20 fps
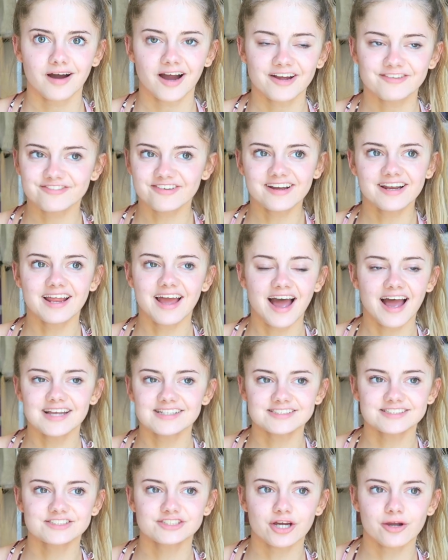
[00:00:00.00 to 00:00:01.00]
I really
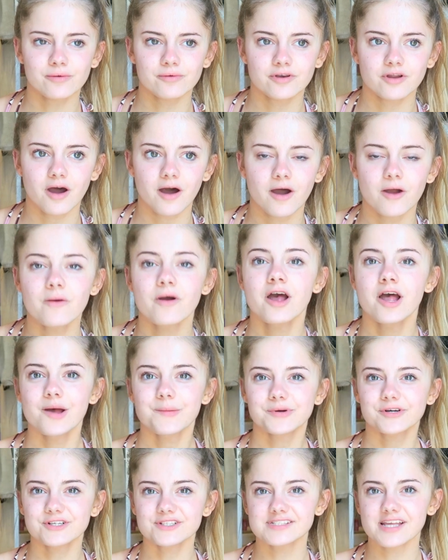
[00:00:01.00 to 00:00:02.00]
actually don't know,
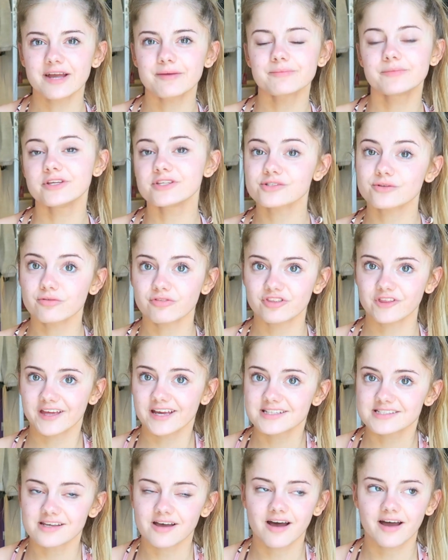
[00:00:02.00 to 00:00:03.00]
because like musical
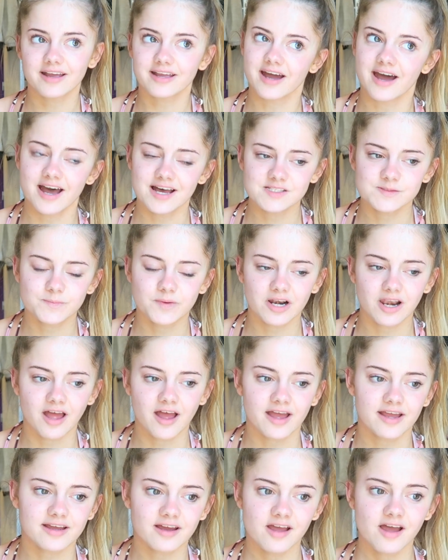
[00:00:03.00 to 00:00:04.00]
theatre, I guess, but
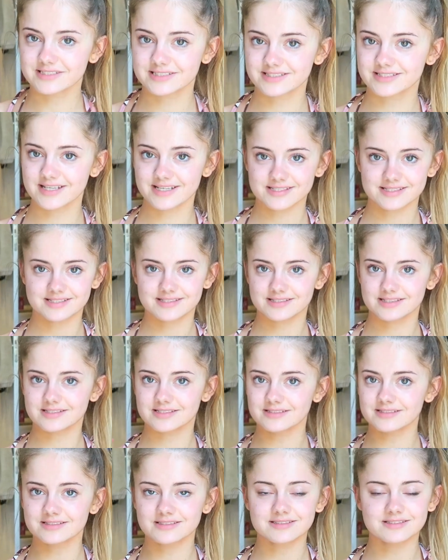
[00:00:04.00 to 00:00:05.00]
like sis
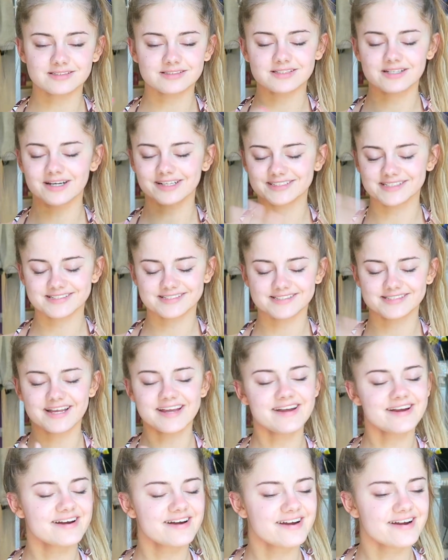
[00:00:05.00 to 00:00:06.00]
is not a
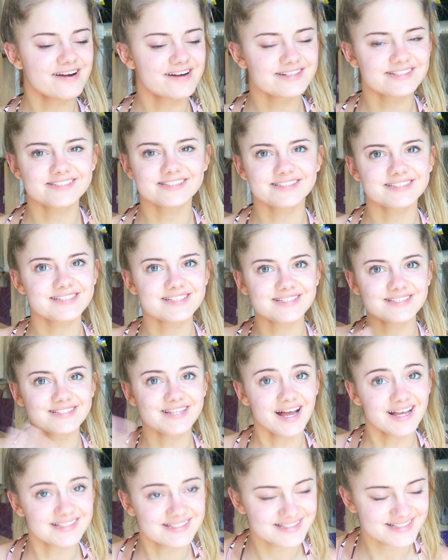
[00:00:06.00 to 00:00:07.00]
singer, she does
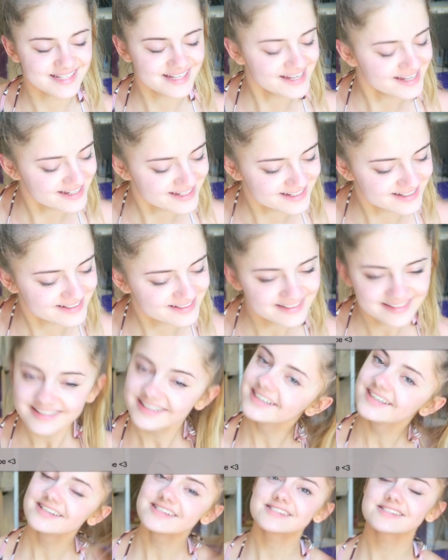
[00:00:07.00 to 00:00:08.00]
not sing,
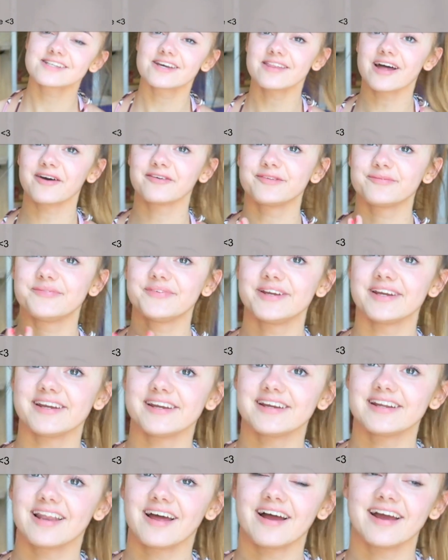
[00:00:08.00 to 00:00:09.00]
so that would
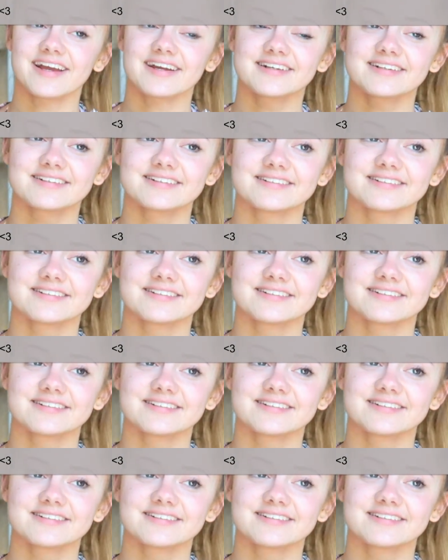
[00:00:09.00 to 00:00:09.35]
be like